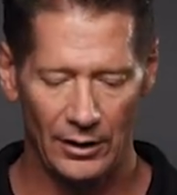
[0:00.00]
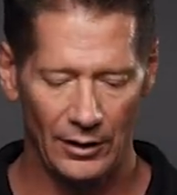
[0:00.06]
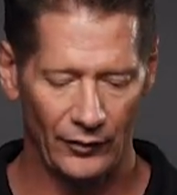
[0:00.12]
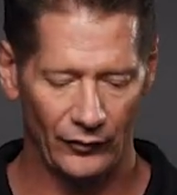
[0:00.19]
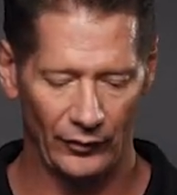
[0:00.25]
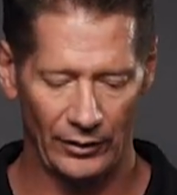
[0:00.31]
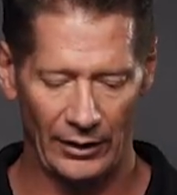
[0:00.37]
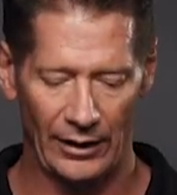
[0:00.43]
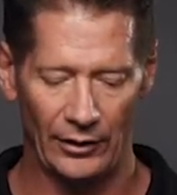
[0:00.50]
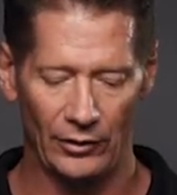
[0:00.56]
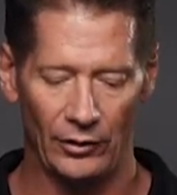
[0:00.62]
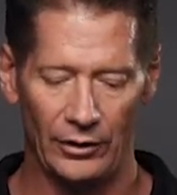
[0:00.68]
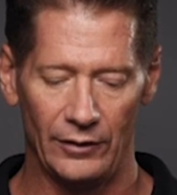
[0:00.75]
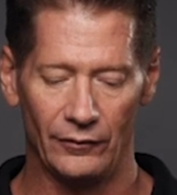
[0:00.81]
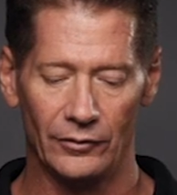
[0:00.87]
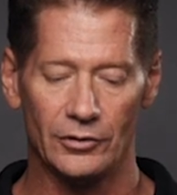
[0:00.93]
so it can
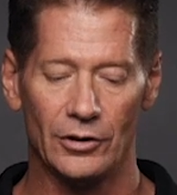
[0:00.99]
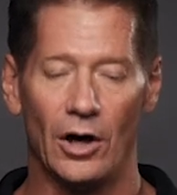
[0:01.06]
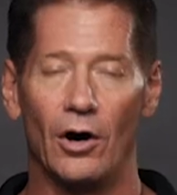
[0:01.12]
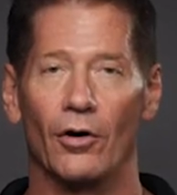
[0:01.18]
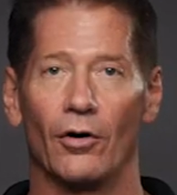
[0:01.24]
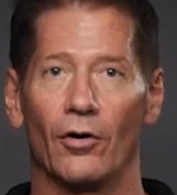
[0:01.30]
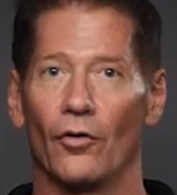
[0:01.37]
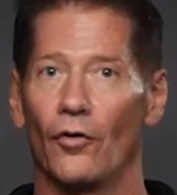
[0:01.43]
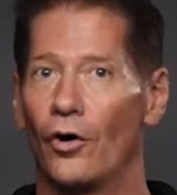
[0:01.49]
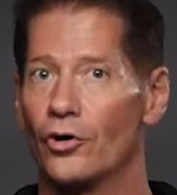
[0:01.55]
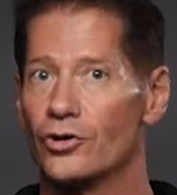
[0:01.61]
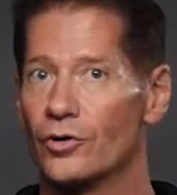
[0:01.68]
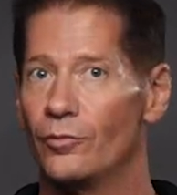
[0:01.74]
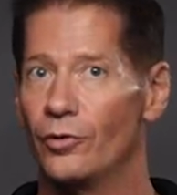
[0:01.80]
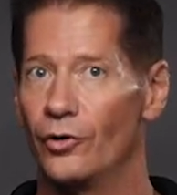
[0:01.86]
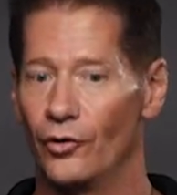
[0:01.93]
handle even taller and
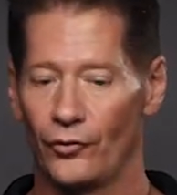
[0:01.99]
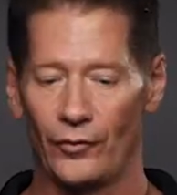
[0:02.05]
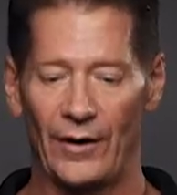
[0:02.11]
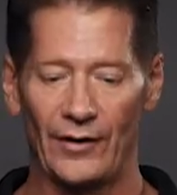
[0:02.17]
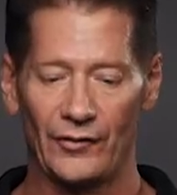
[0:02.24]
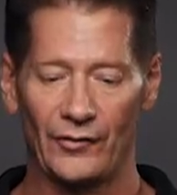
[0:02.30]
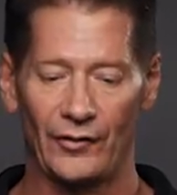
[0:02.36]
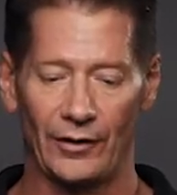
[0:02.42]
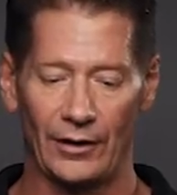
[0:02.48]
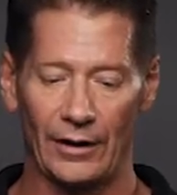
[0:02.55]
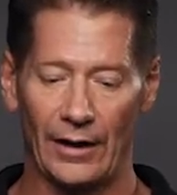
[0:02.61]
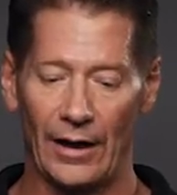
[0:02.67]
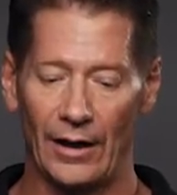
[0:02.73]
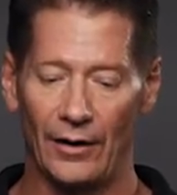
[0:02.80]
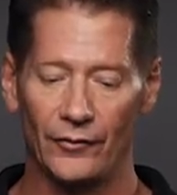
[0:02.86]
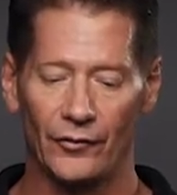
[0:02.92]
larger bills without sticking
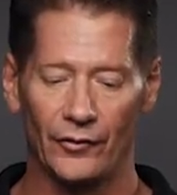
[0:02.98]
out.